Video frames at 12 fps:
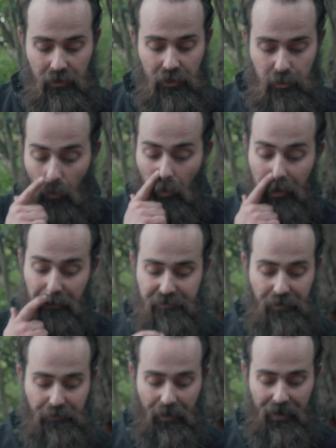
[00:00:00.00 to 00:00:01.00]
Small enough
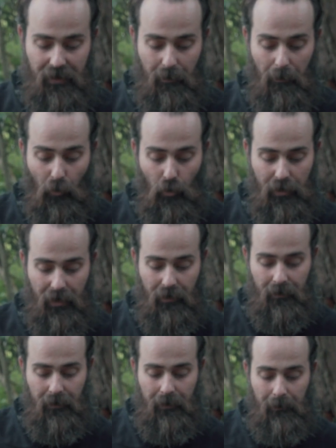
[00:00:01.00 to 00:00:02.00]
to fit into my pocket,
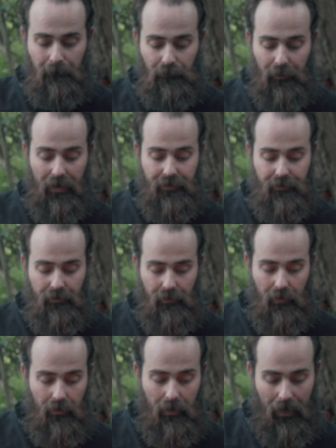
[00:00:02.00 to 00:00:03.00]
and
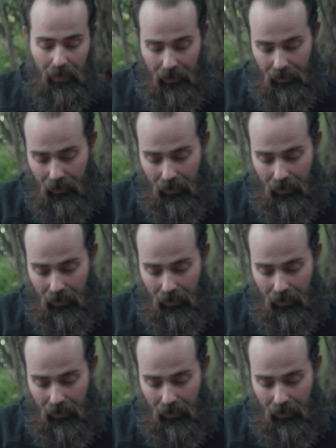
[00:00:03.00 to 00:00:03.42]
it